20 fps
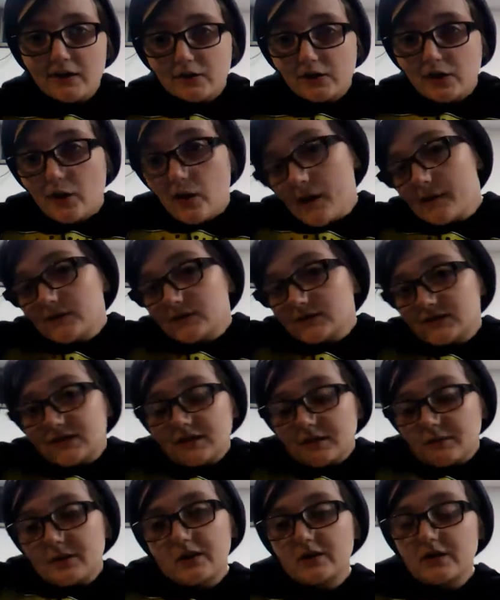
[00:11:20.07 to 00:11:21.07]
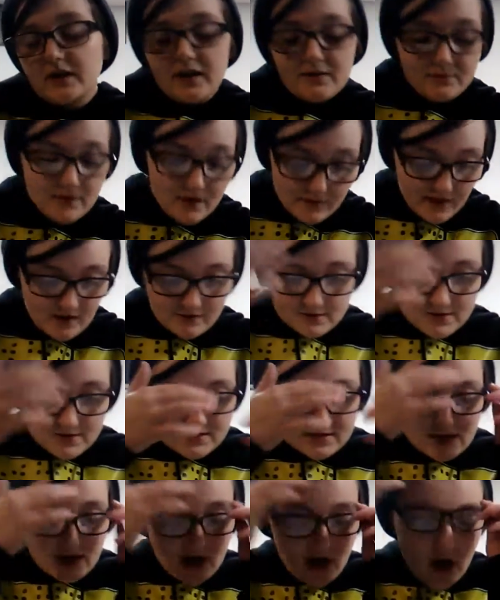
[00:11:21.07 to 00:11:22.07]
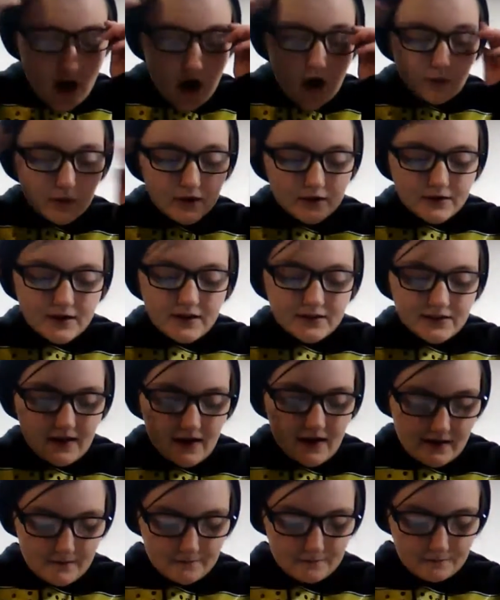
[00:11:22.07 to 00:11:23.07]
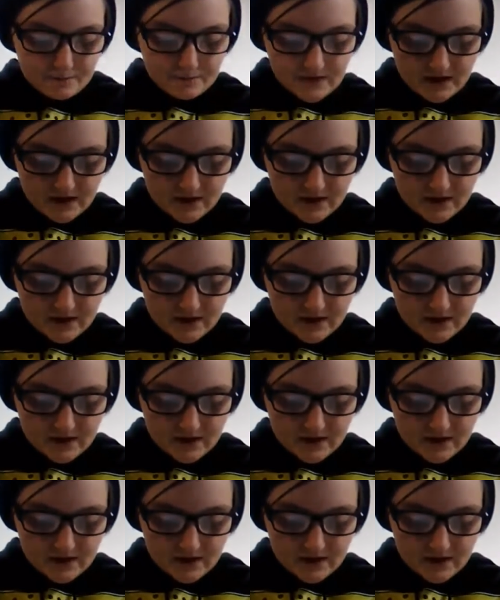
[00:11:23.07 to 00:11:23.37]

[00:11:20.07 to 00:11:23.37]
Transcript: I don't know, I always think about it. Maybe I'm just weird like that.